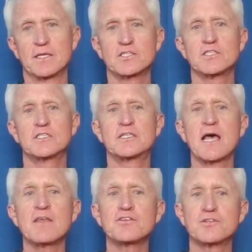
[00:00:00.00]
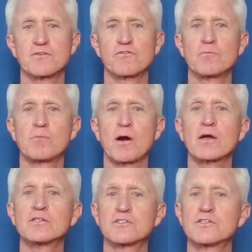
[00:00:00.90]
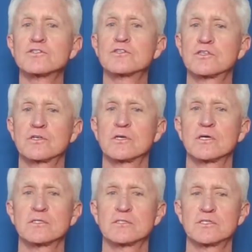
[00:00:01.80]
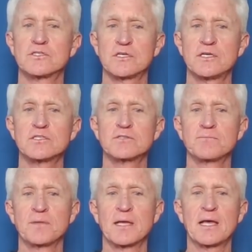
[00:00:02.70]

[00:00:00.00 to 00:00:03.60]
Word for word: this is deaths from Parkinson's uh, disease.